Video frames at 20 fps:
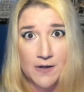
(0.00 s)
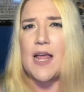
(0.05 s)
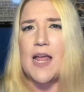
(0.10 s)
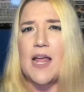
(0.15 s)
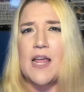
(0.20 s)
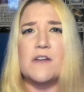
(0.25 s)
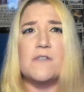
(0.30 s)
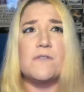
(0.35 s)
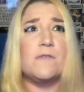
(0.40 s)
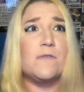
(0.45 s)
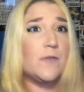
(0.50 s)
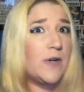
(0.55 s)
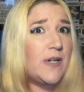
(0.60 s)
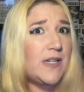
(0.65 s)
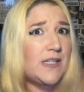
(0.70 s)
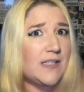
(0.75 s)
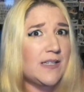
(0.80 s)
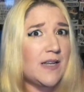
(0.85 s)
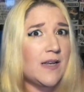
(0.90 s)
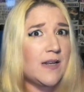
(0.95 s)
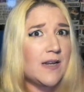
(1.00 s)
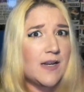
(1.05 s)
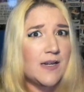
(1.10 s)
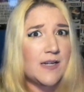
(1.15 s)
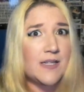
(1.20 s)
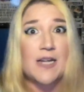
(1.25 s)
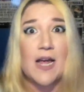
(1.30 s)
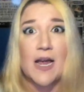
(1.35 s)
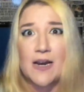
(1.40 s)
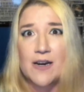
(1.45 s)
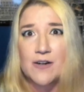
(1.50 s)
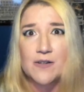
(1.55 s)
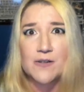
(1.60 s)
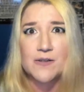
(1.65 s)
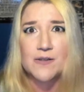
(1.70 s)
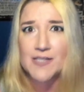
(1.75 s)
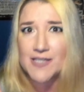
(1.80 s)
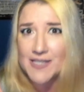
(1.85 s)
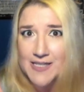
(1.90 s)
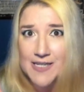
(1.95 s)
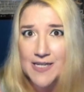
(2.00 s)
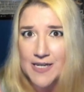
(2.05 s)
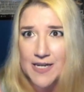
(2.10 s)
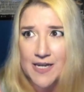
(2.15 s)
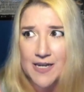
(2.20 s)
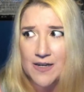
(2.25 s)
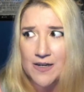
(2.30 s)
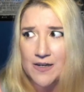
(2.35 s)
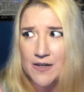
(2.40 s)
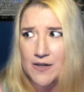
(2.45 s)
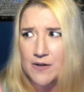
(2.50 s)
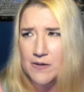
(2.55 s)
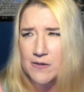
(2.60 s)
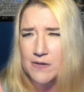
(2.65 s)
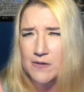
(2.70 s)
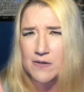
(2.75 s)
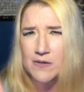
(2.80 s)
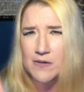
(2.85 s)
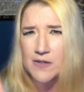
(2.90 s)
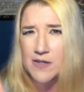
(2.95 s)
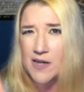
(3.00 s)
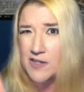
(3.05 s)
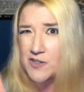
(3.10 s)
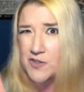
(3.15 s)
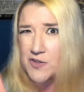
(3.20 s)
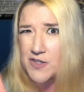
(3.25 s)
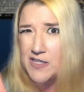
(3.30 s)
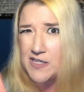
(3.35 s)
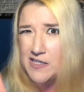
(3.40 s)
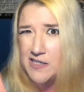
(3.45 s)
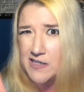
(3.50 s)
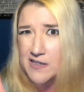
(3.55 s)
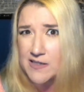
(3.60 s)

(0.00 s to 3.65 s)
and freezing an entire city. Or country?